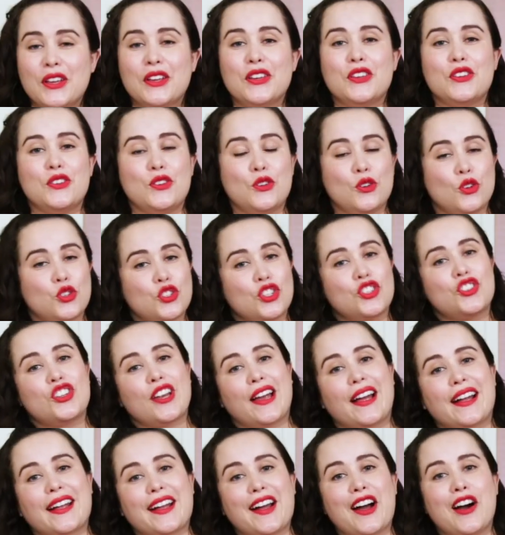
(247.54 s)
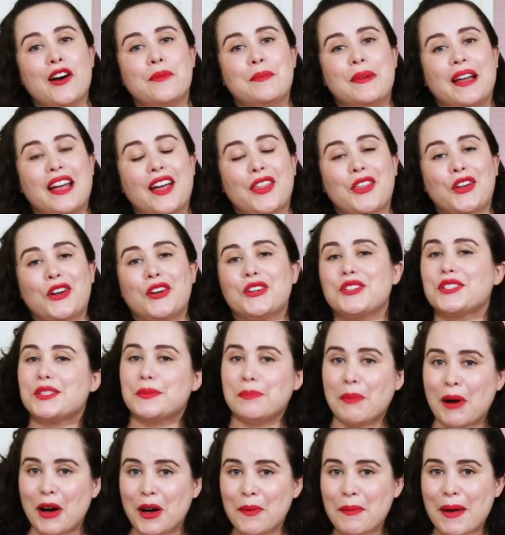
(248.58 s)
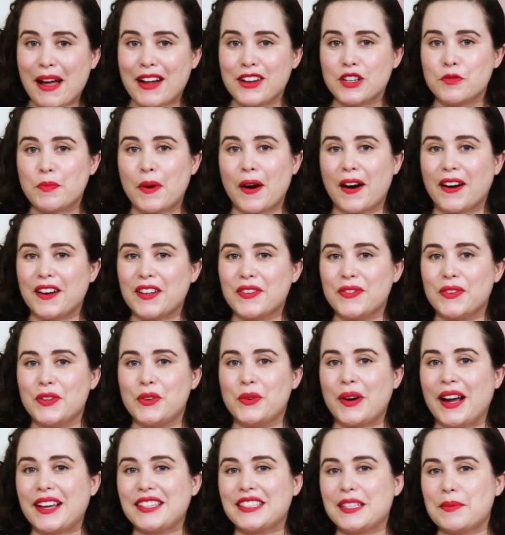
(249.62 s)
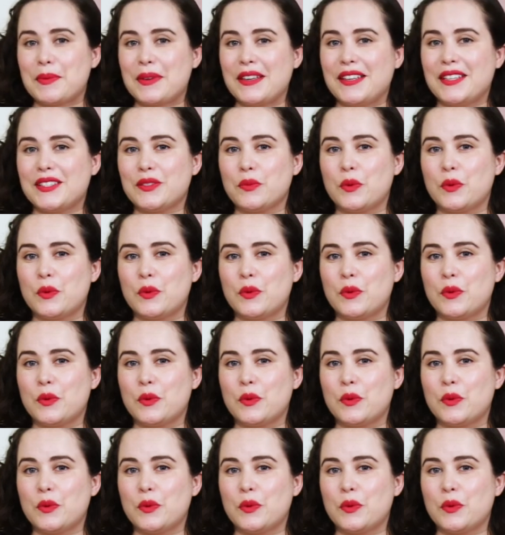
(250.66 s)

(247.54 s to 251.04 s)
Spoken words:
you should check out my other small batch party food recipes,